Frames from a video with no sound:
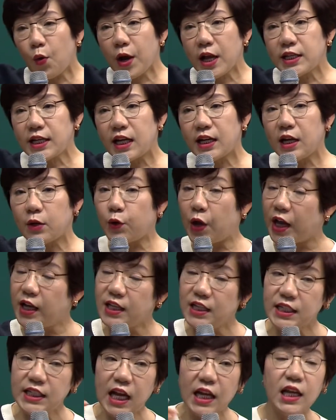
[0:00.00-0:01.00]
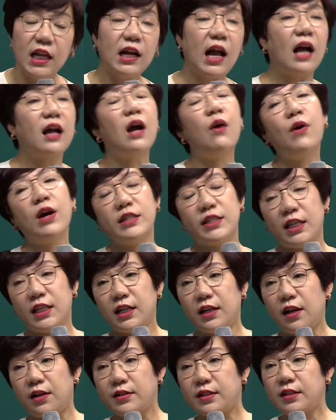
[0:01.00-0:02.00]
closer to your life
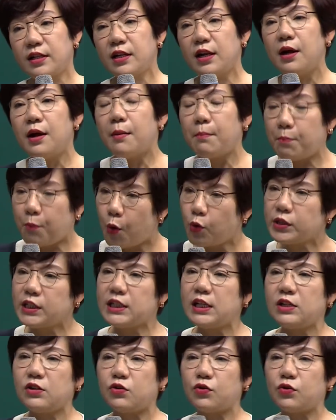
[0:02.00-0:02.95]
of success.